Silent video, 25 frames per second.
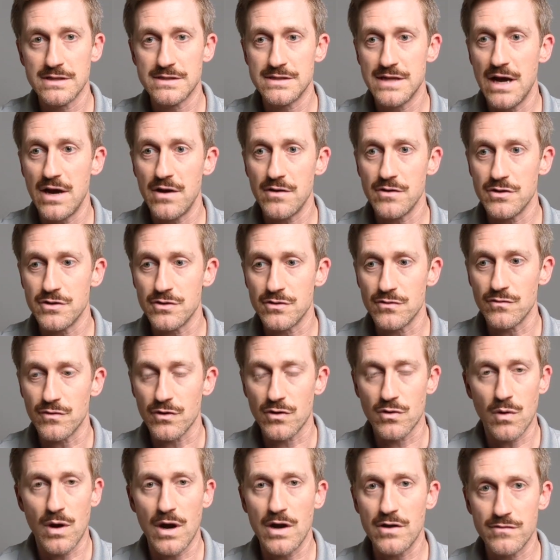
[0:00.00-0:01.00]
is now your
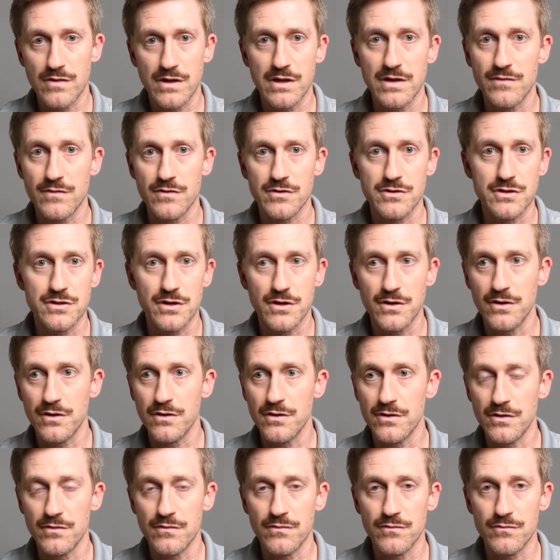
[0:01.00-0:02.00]
required rate of return,
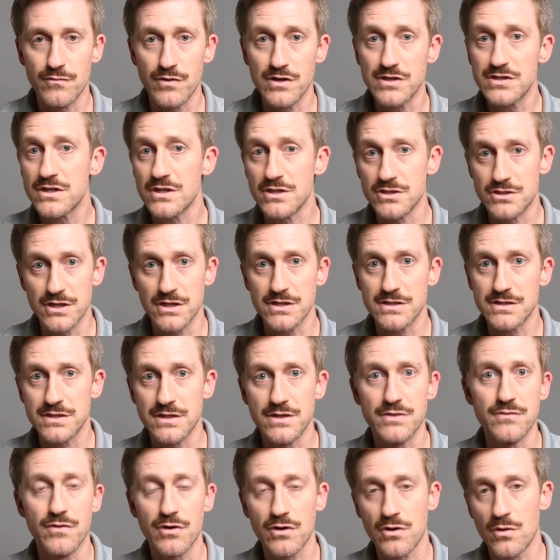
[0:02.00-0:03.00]
or your
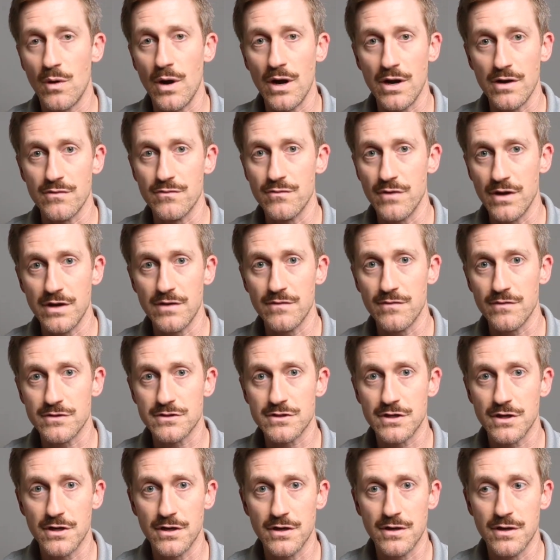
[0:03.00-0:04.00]
risk-adjusted required rate of
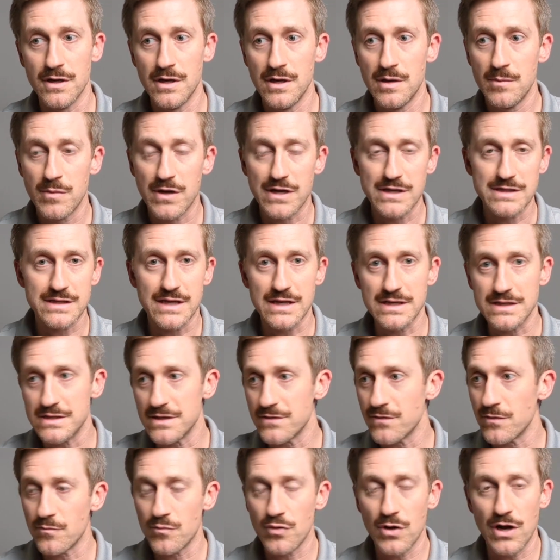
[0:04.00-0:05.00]
return. Because again,
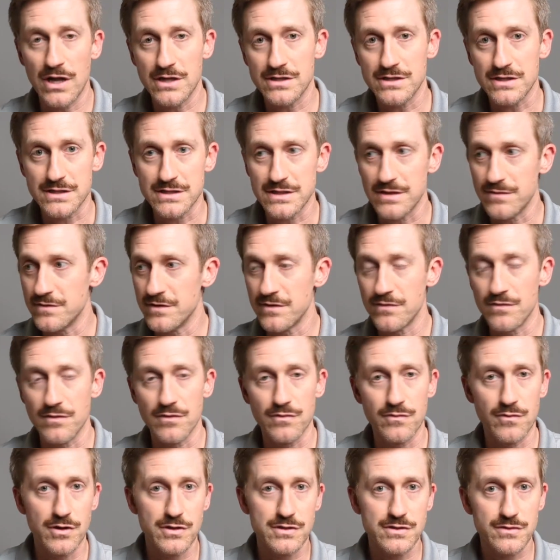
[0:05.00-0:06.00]
different projects have
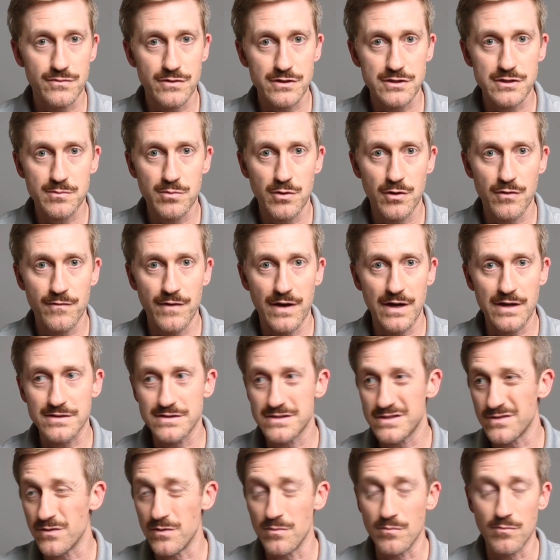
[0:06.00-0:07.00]
different risk
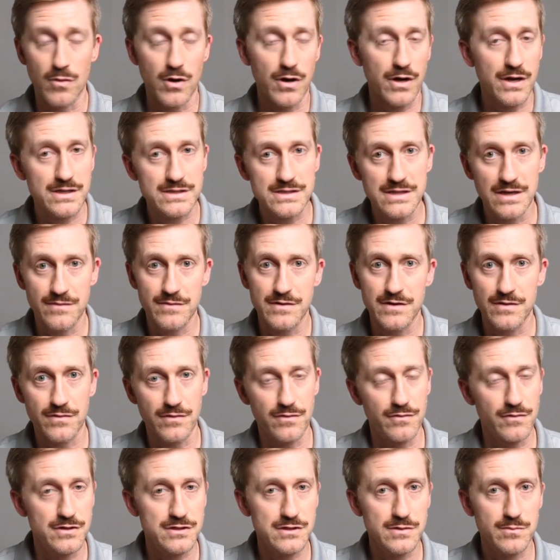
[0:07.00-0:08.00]
profiles, different markets have
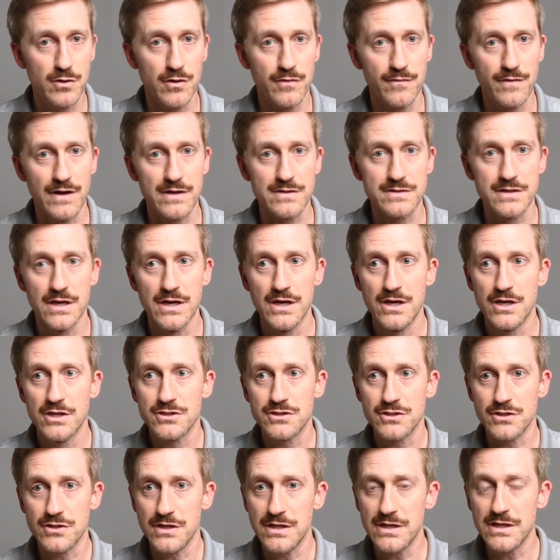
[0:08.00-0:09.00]
different risk profiles.
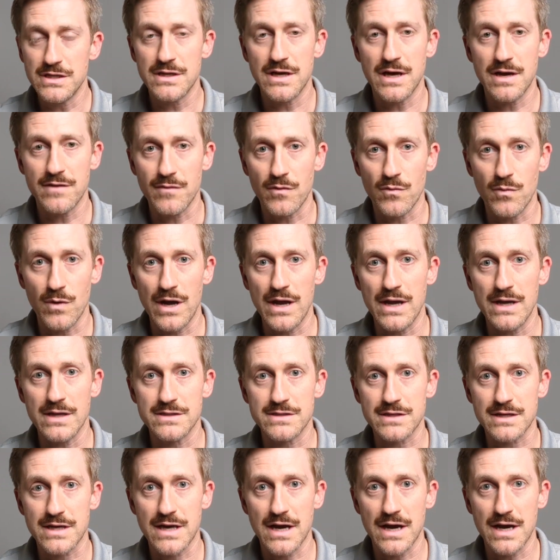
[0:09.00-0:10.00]
So you need to have a way
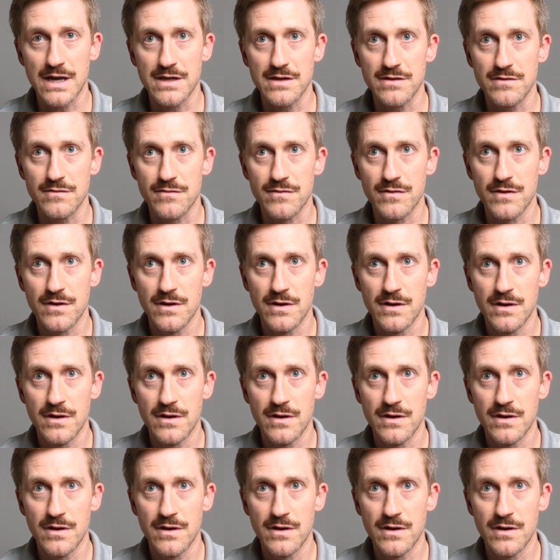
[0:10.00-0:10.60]
to kind of